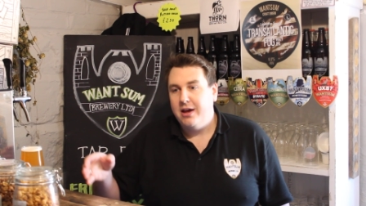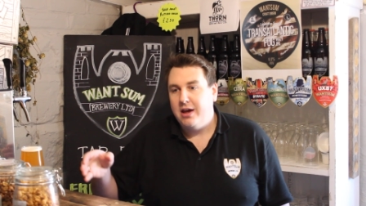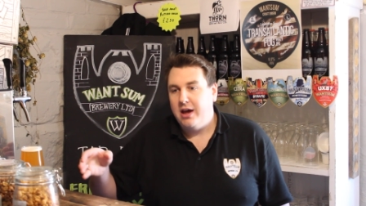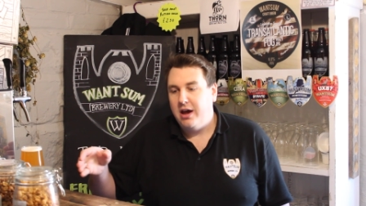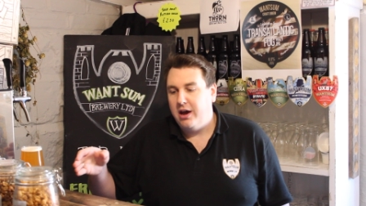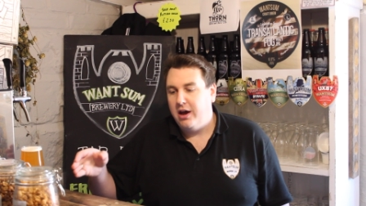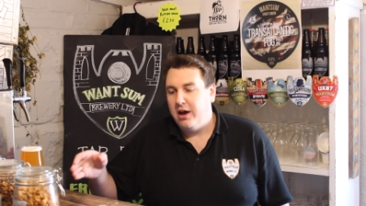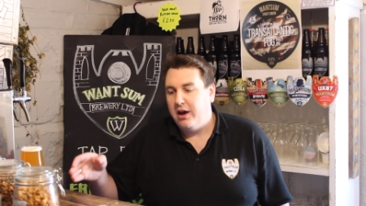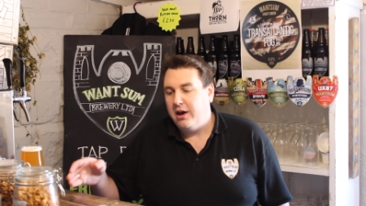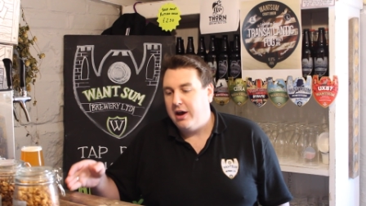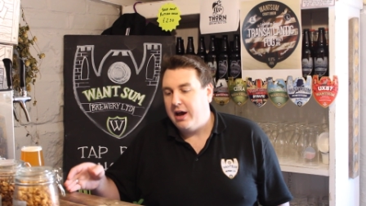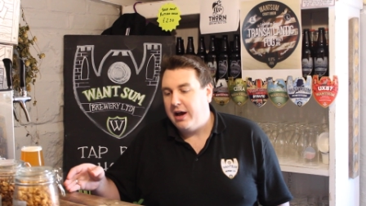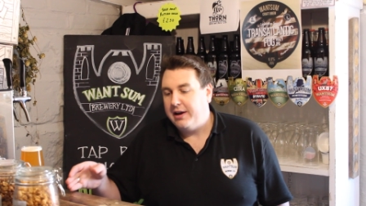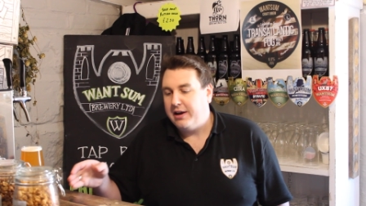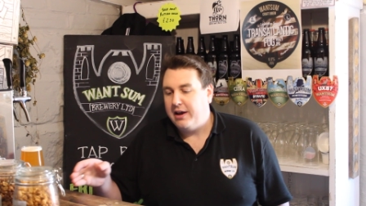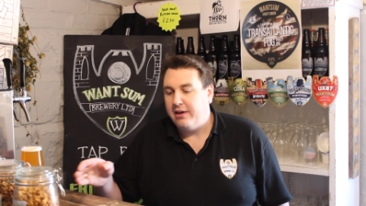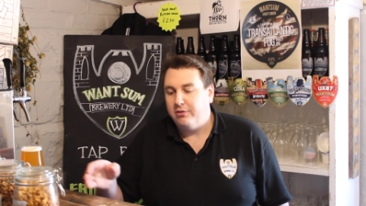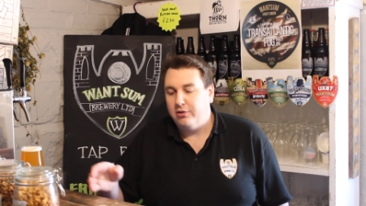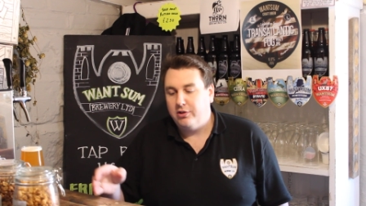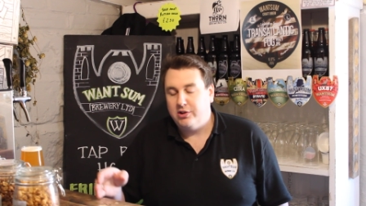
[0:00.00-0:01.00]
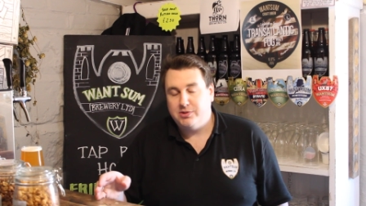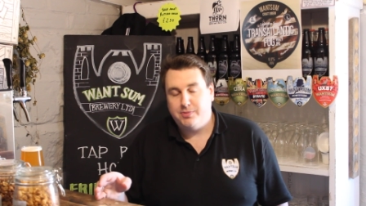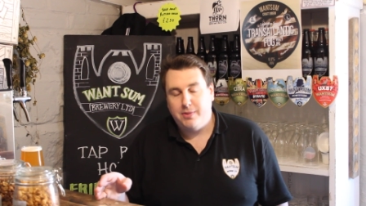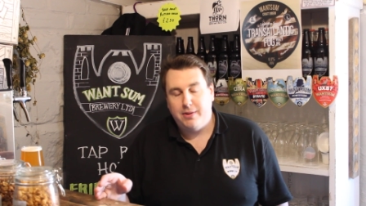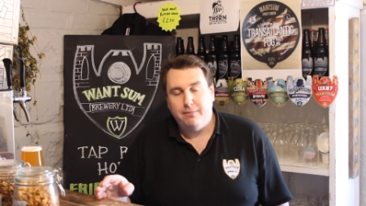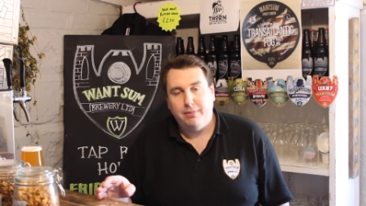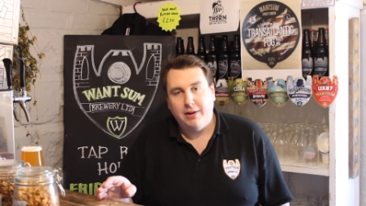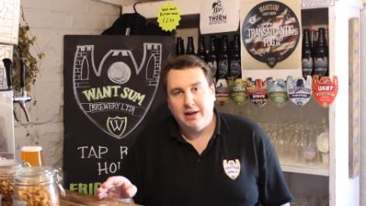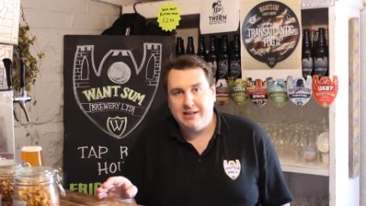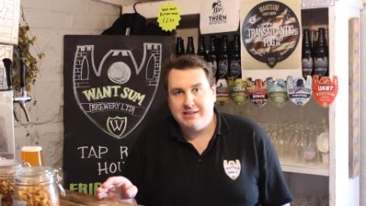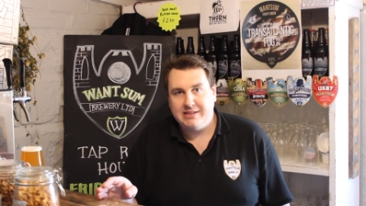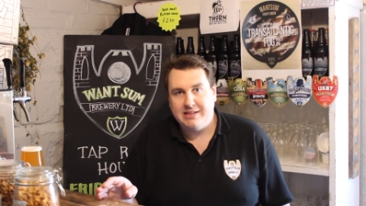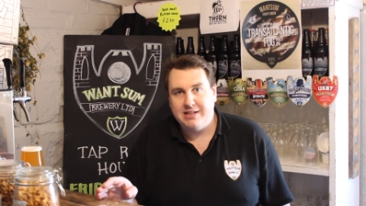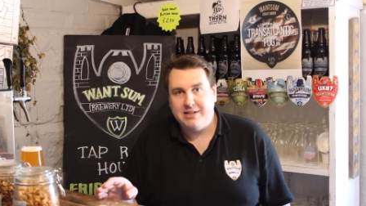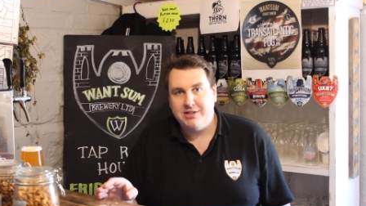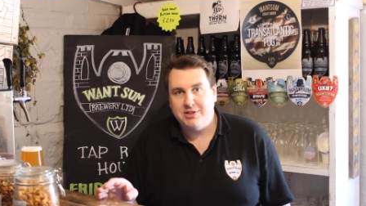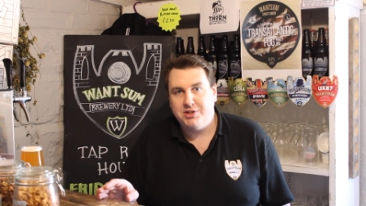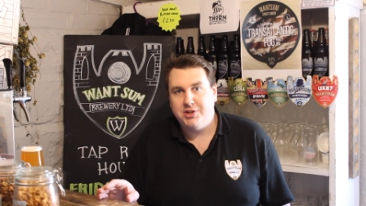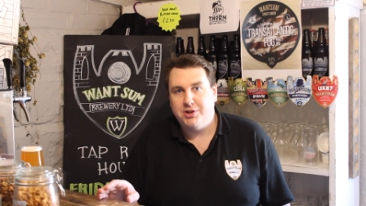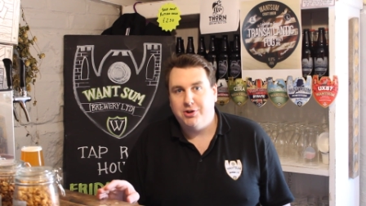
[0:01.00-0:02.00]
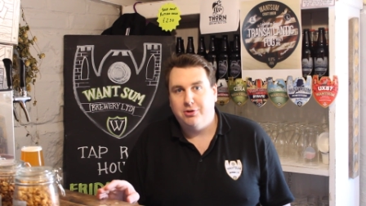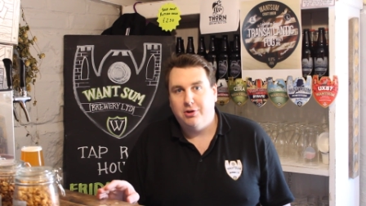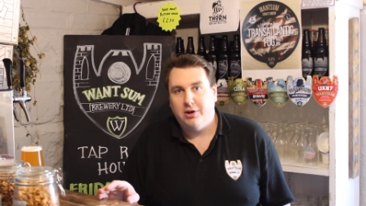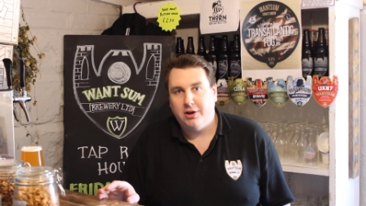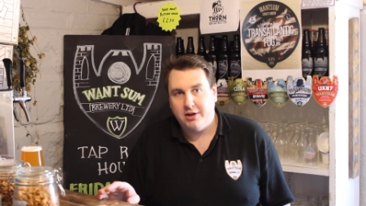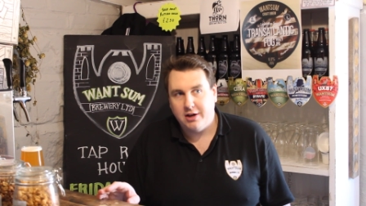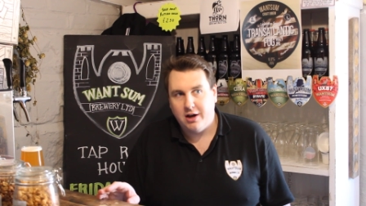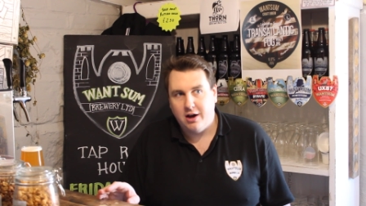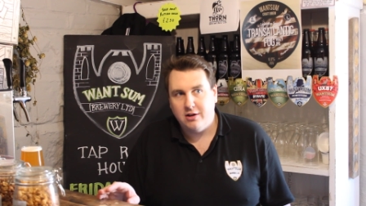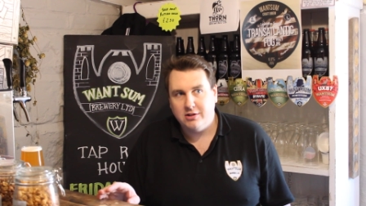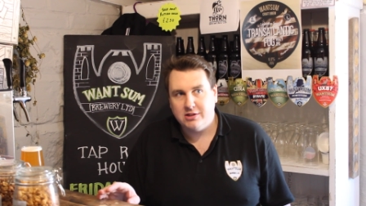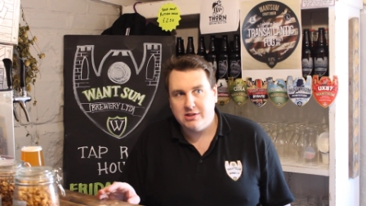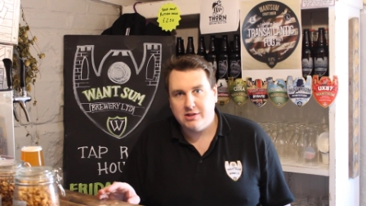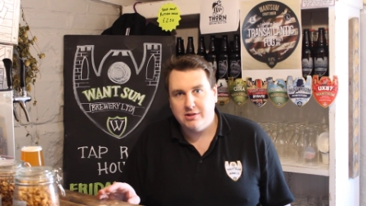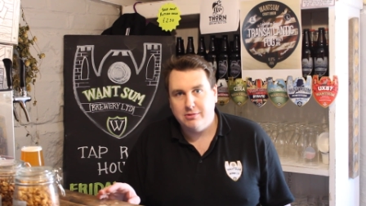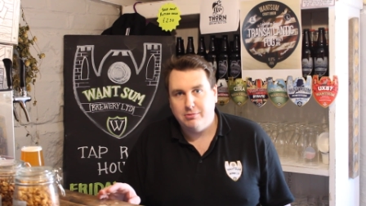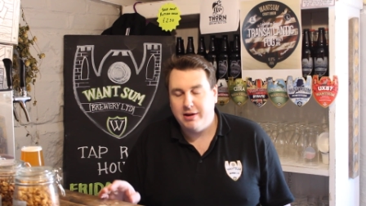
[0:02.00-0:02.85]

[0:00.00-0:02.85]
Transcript: and the other has been placed into a cask.